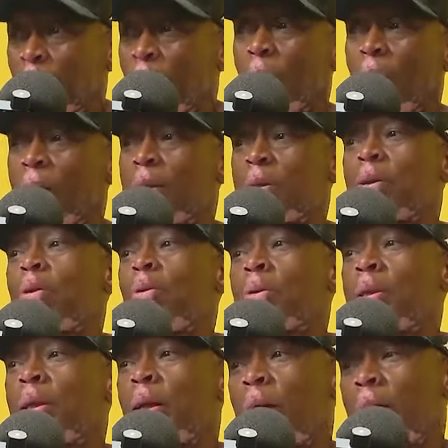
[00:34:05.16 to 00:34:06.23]
one is
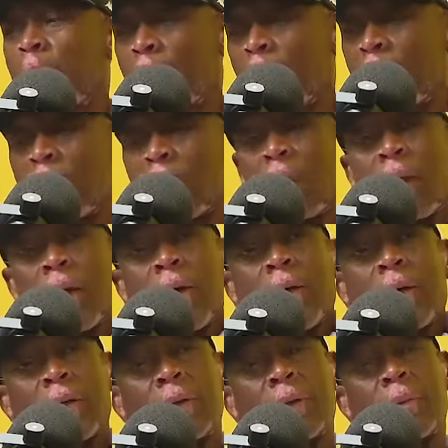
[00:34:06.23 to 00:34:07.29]
closing. Uh,
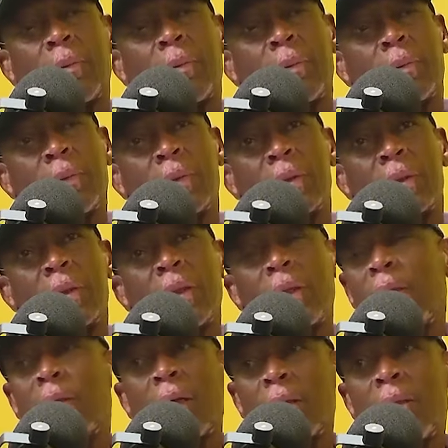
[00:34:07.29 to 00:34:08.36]
see,
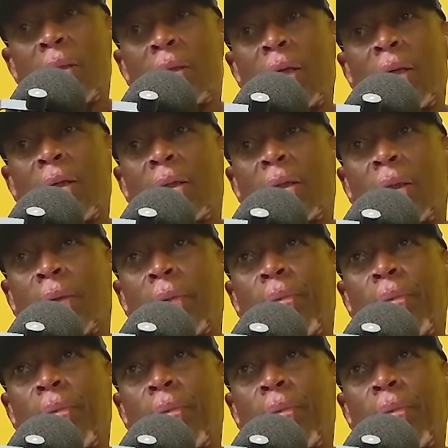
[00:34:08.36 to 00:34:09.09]
doesn't say anything.